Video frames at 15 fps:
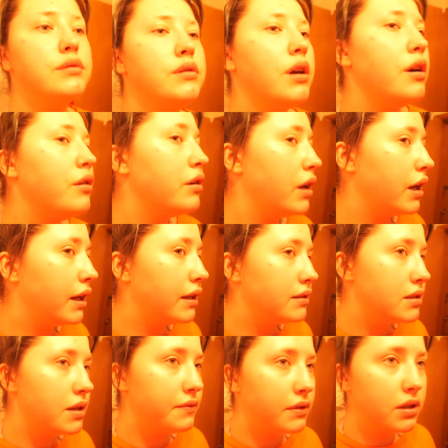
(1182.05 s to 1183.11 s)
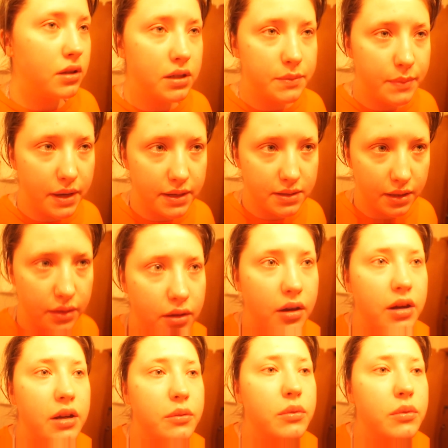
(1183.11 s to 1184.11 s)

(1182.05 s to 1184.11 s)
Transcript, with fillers: Okay, it's definitely not as bad as I thought it